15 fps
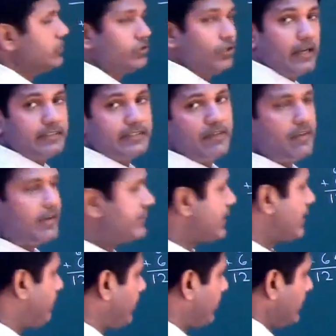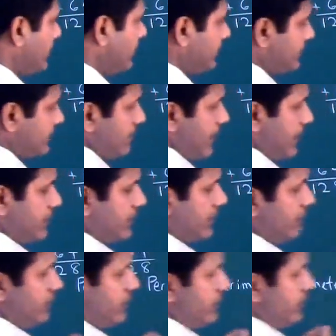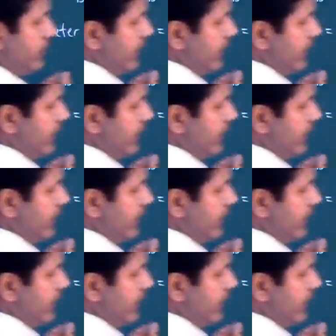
so let's say for example, Mr. Mac to give you